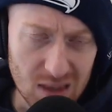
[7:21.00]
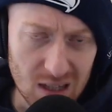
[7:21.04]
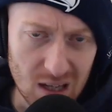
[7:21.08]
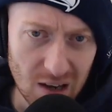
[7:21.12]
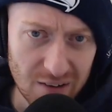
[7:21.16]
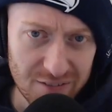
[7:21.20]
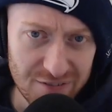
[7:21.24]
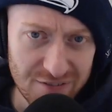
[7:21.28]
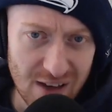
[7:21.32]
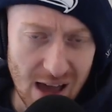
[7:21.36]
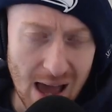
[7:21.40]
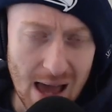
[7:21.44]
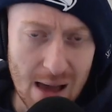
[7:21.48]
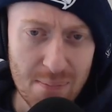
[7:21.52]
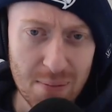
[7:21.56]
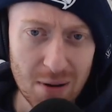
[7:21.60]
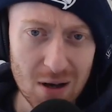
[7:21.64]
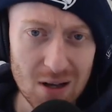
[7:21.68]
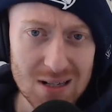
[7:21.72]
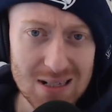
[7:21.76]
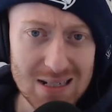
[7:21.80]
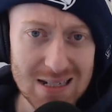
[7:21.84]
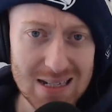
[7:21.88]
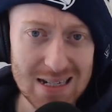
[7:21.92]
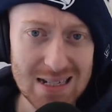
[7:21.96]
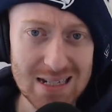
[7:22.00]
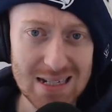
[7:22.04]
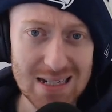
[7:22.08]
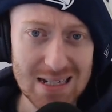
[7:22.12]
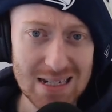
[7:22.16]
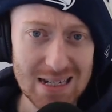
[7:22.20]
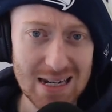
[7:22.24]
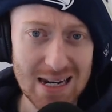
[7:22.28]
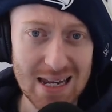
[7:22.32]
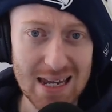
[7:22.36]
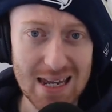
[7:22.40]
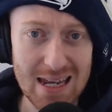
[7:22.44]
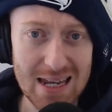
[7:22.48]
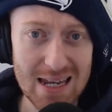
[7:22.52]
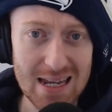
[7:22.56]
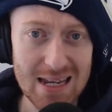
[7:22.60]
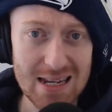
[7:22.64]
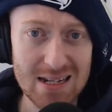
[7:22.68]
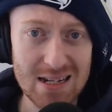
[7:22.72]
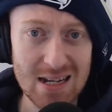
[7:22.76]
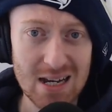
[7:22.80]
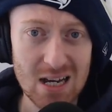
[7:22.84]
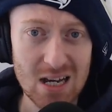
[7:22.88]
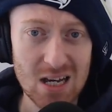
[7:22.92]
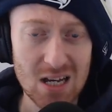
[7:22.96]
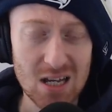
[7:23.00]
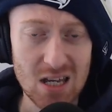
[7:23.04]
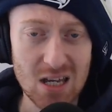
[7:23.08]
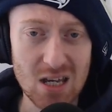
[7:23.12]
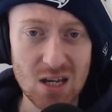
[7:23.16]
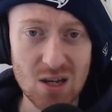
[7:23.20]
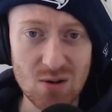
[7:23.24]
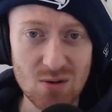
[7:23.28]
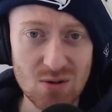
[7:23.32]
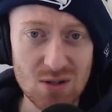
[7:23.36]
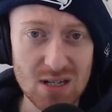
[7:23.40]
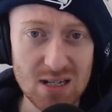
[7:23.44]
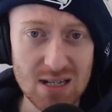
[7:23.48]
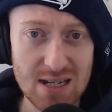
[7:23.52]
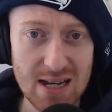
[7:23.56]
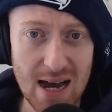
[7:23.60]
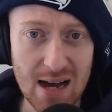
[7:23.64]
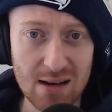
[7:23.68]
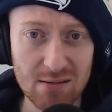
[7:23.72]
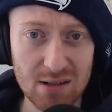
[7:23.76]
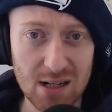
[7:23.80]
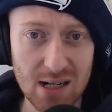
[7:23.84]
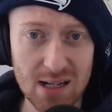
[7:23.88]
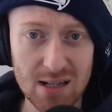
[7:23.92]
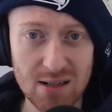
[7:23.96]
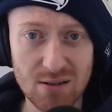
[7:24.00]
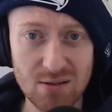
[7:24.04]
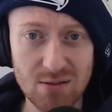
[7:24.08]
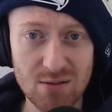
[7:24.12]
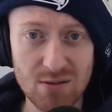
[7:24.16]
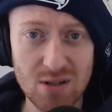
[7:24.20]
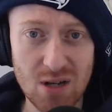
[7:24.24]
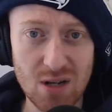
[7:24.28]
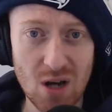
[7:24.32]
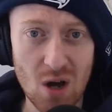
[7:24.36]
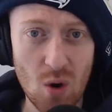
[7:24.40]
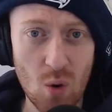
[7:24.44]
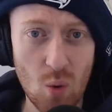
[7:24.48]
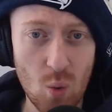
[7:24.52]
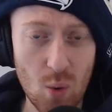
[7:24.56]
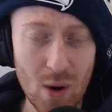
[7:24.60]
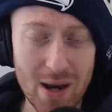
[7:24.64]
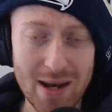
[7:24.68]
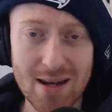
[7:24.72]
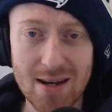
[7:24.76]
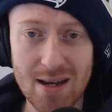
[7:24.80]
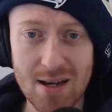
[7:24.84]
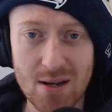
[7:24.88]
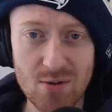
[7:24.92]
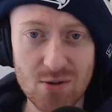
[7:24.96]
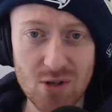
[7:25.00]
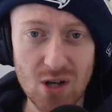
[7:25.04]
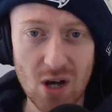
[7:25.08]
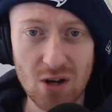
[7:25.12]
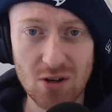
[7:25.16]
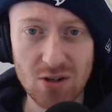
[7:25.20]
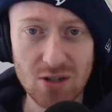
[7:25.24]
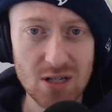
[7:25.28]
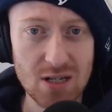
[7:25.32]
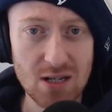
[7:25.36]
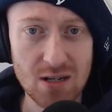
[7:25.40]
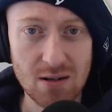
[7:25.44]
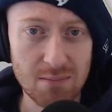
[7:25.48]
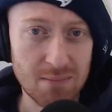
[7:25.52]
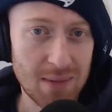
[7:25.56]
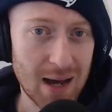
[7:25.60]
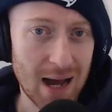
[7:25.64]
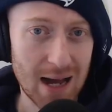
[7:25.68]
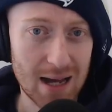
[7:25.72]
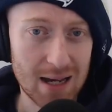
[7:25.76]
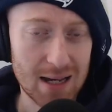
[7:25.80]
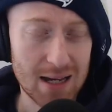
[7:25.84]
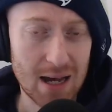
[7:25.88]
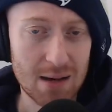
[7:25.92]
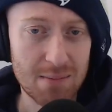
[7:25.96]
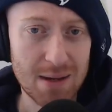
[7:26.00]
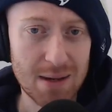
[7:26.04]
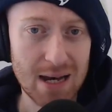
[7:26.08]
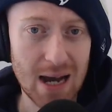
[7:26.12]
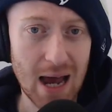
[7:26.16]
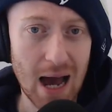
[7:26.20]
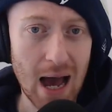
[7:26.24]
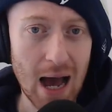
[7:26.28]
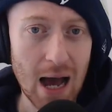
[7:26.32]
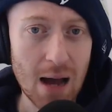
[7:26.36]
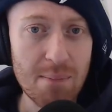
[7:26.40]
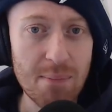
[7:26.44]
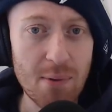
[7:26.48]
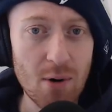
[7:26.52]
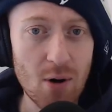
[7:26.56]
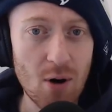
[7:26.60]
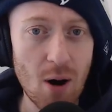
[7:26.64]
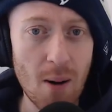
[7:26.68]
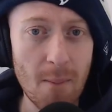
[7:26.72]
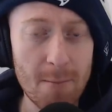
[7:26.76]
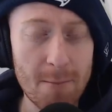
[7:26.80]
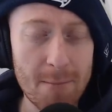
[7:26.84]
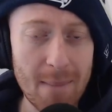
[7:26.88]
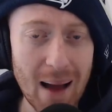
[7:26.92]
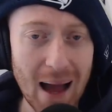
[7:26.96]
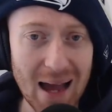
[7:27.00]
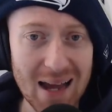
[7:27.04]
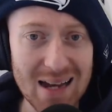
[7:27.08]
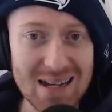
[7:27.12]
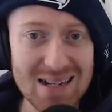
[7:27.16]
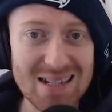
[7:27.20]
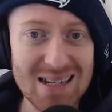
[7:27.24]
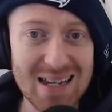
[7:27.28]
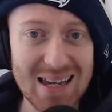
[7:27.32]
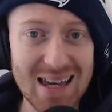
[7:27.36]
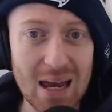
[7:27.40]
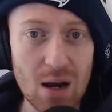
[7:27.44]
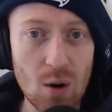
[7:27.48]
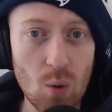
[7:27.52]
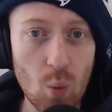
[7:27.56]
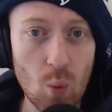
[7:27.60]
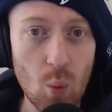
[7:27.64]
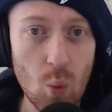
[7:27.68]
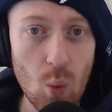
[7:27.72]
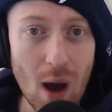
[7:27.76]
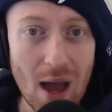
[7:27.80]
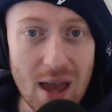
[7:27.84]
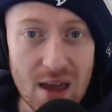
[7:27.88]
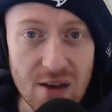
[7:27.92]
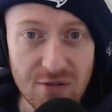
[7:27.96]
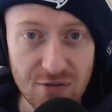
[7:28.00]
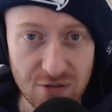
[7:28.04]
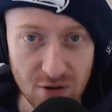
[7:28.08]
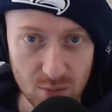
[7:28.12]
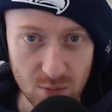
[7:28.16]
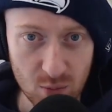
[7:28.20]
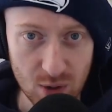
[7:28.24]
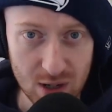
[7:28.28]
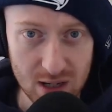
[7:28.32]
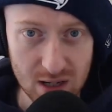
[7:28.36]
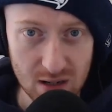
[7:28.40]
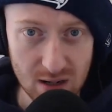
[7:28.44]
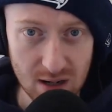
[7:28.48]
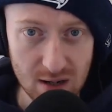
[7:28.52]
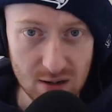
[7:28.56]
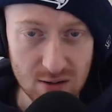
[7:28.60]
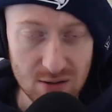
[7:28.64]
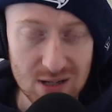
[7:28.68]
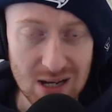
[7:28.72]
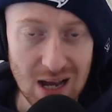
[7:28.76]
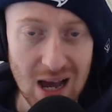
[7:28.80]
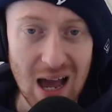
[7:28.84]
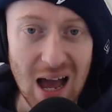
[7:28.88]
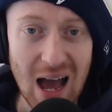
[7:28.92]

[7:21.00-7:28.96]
Fairbot didn't need you to download Windows onto your Mac. I mean, I bought a Mac to get away from Windows.